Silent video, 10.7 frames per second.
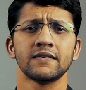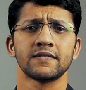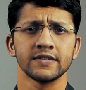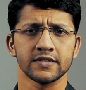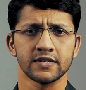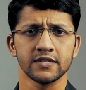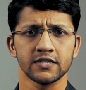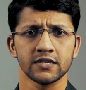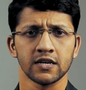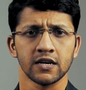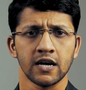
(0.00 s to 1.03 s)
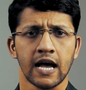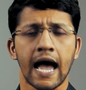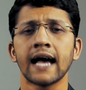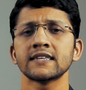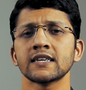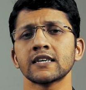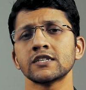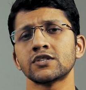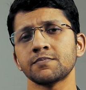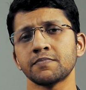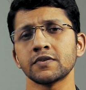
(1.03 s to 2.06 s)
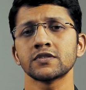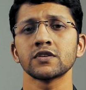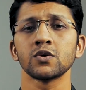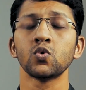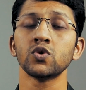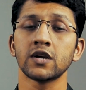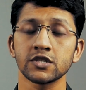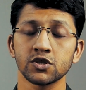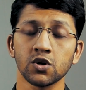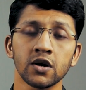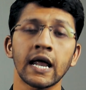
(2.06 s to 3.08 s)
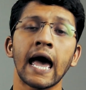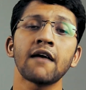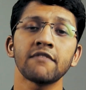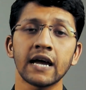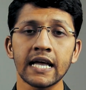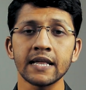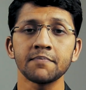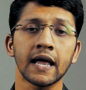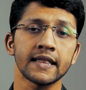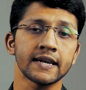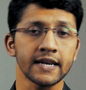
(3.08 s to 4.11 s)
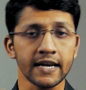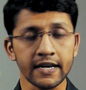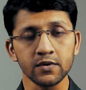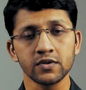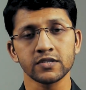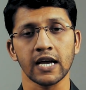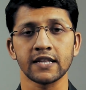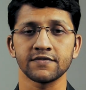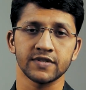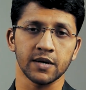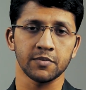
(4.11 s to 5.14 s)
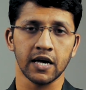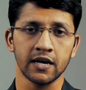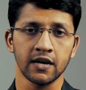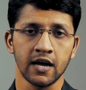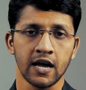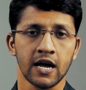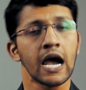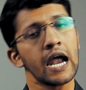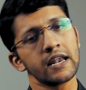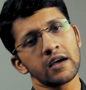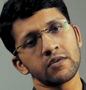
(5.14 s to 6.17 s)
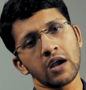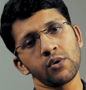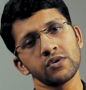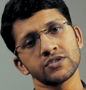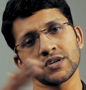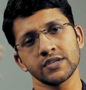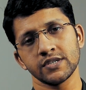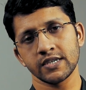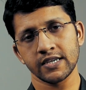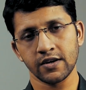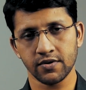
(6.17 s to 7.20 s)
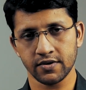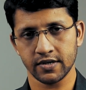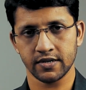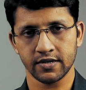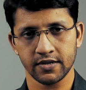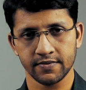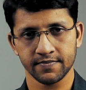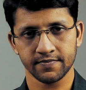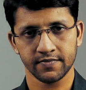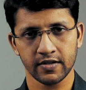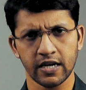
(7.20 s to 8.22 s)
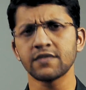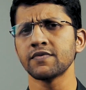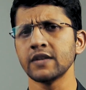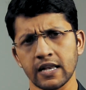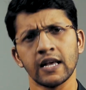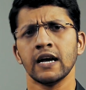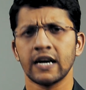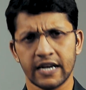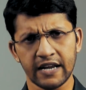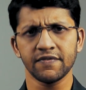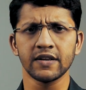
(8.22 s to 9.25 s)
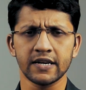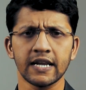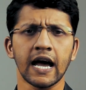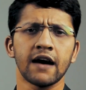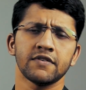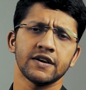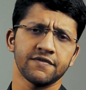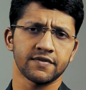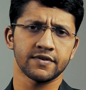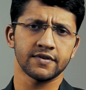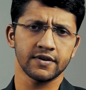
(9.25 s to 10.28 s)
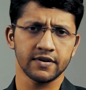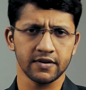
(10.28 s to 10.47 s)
results as against a person who does not have any planet into the sign of Gemini and now Rahu is transiting over it. It will definitely have a different